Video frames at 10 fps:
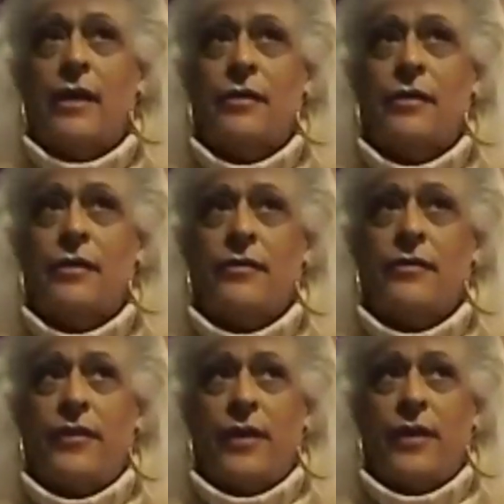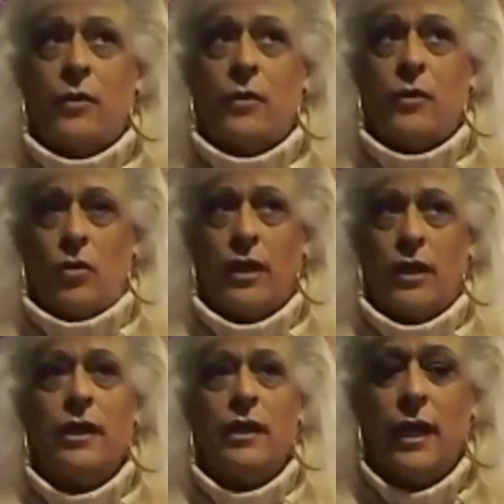how they walk.
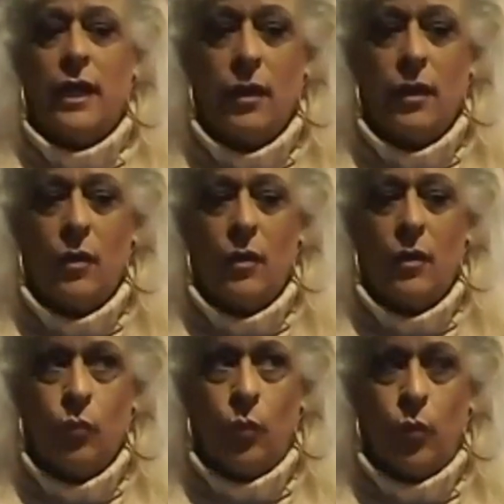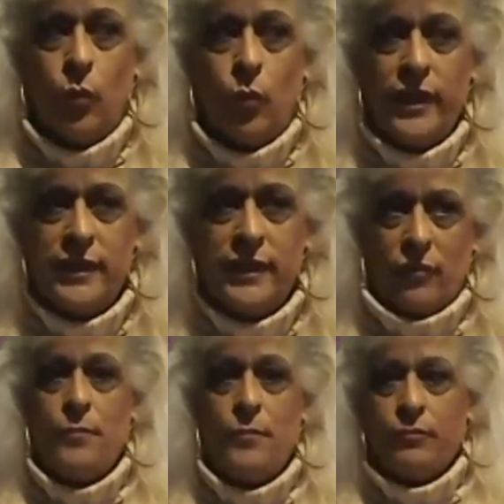What is their
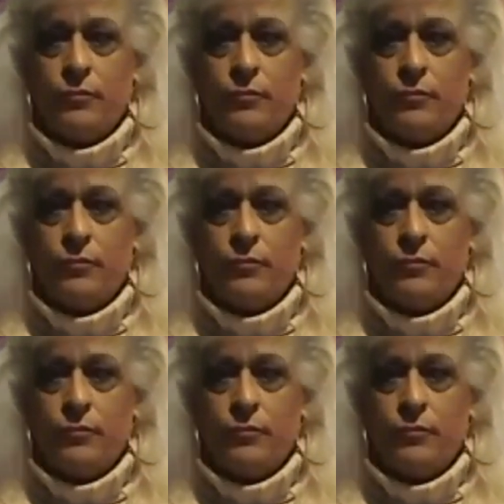background?